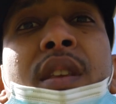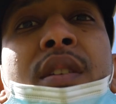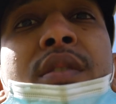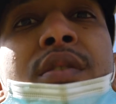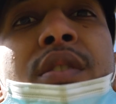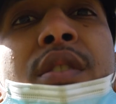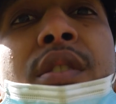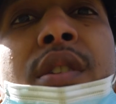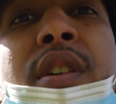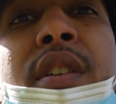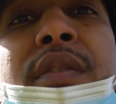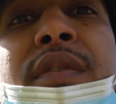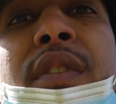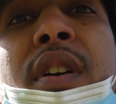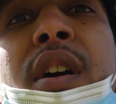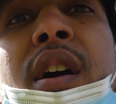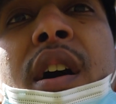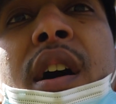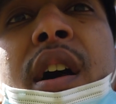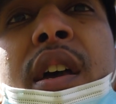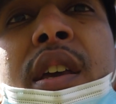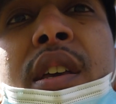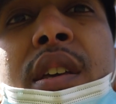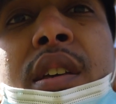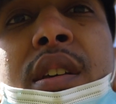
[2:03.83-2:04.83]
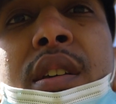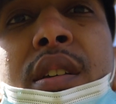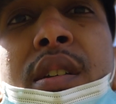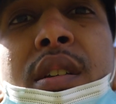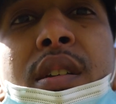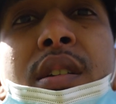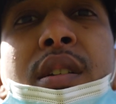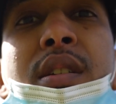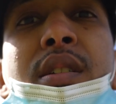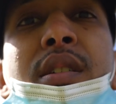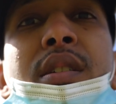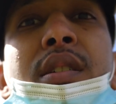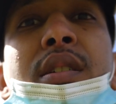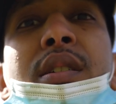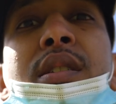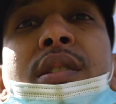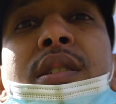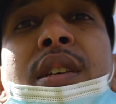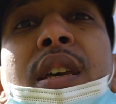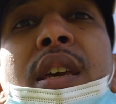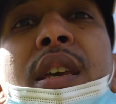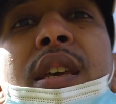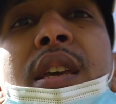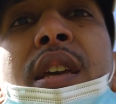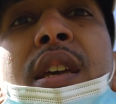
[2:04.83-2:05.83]
So if I
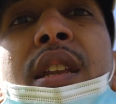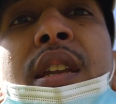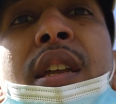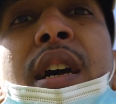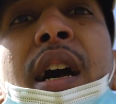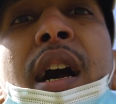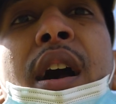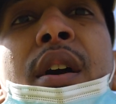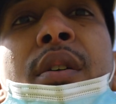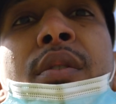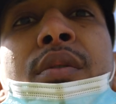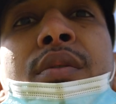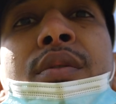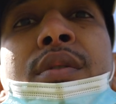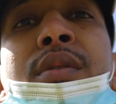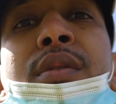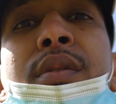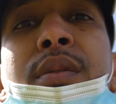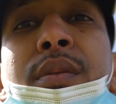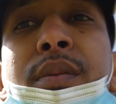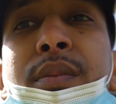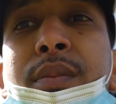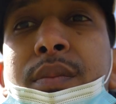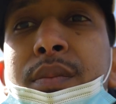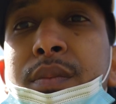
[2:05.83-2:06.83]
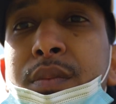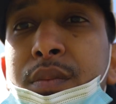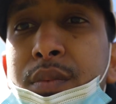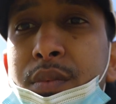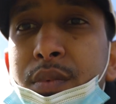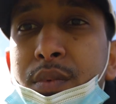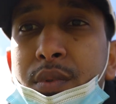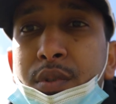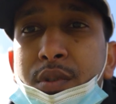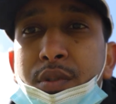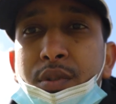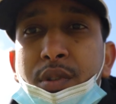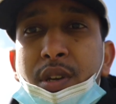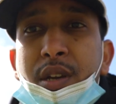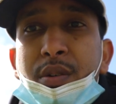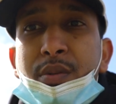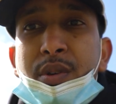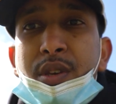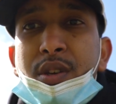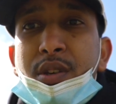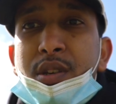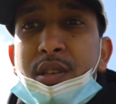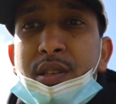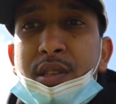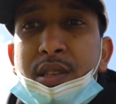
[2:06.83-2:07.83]
take it down so that
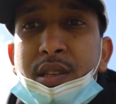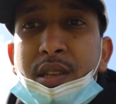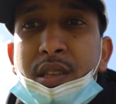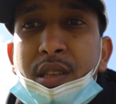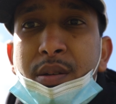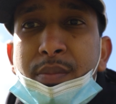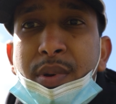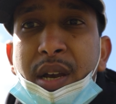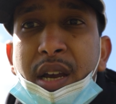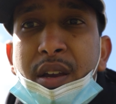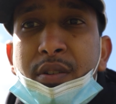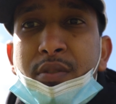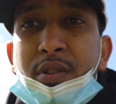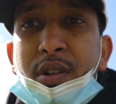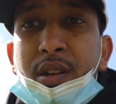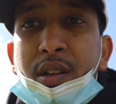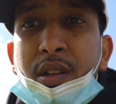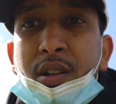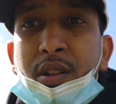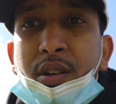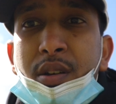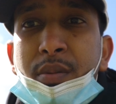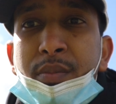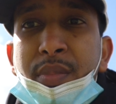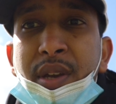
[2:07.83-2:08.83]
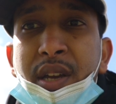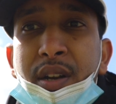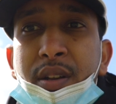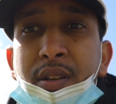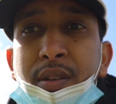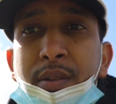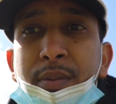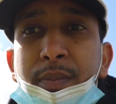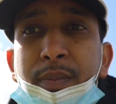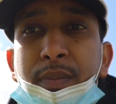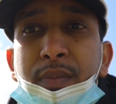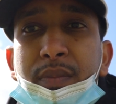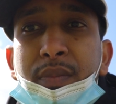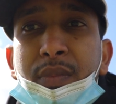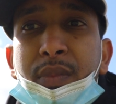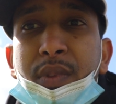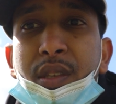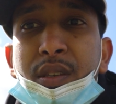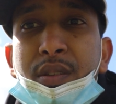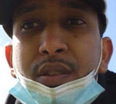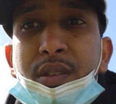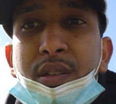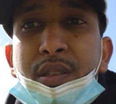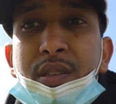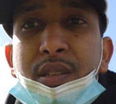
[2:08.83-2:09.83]
way you can see the background a lot better,
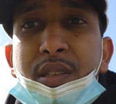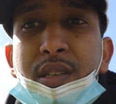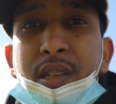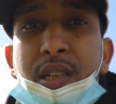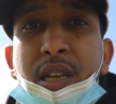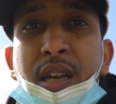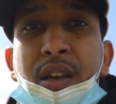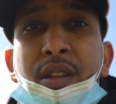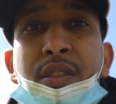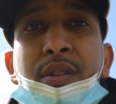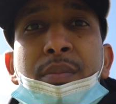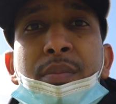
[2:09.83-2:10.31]
you can see now the